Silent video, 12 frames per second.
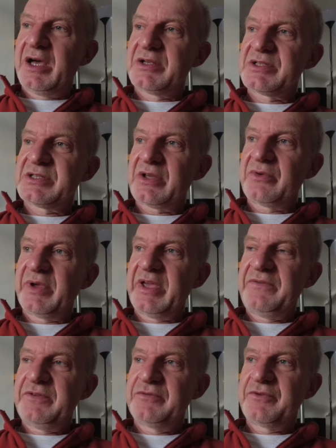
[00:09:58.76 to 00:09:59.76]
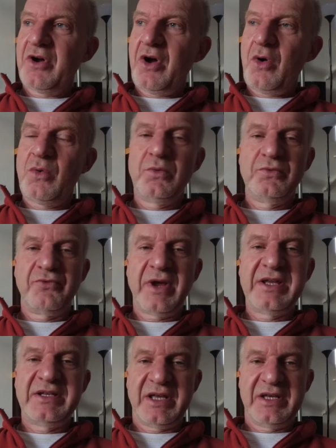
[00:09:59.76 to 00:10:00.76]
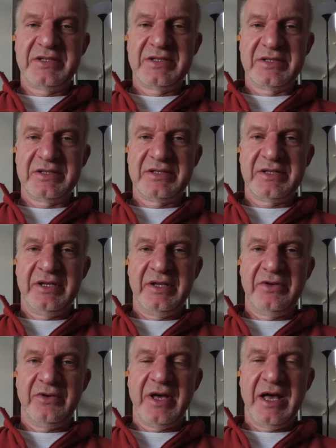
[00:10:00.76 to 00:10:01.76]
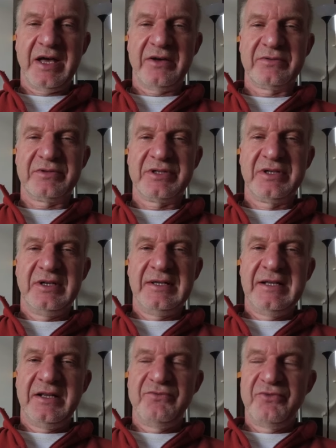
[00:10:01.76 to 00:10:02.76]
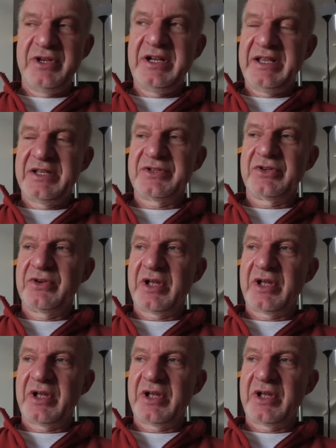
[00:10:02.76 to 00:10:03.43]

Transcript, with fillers: And so, if you've got old radiators in your house, it really is a good